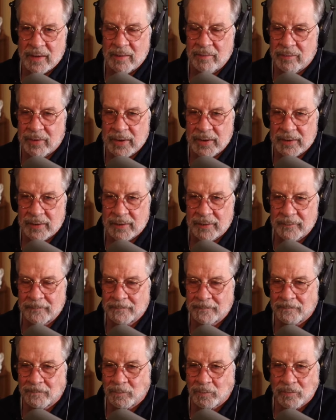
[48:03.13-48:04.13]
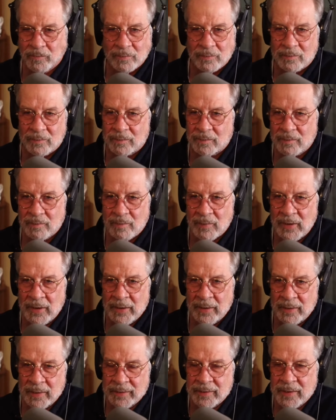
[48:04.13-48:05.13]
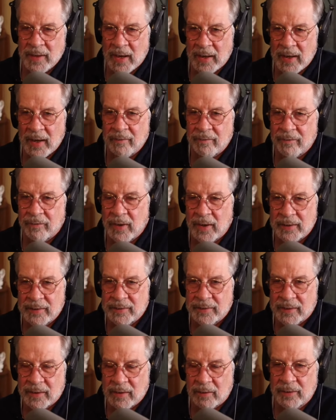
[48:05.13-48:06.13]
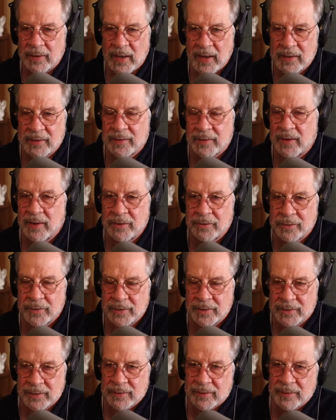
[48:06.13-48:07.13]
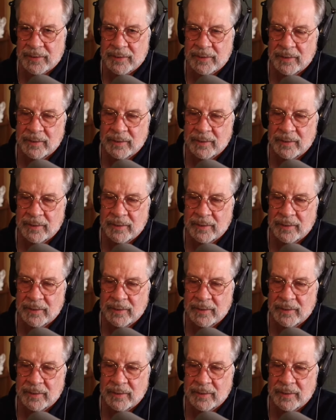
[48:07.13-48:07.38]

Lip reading: Britain does not have friends, it only has interests.